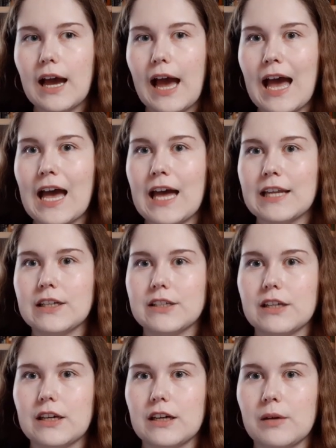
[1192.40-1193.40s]

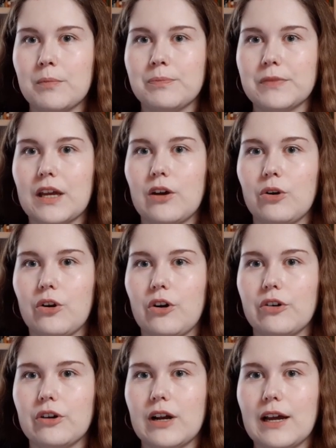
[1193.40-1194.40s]
And um,
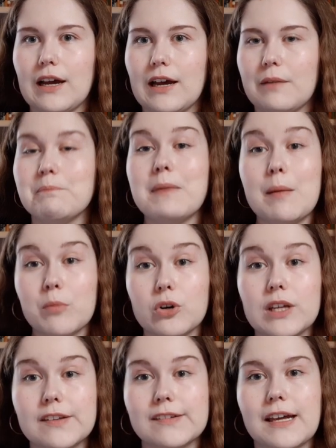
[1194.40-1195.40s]
her uh,
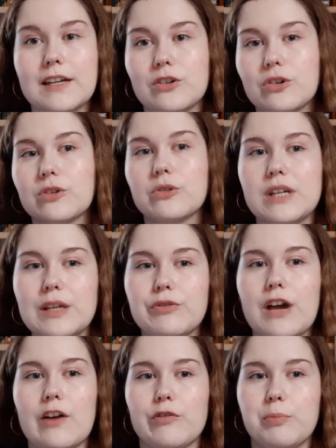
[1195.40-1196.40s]
memories and her
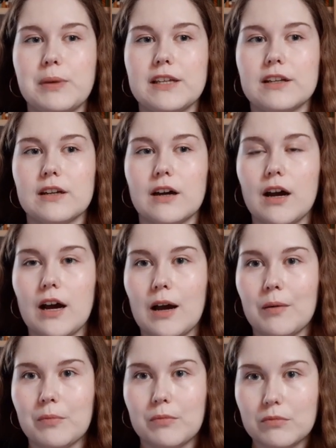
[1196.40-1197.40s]
grief have been
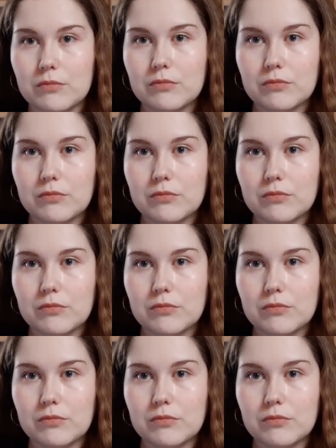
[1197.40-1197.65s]
um,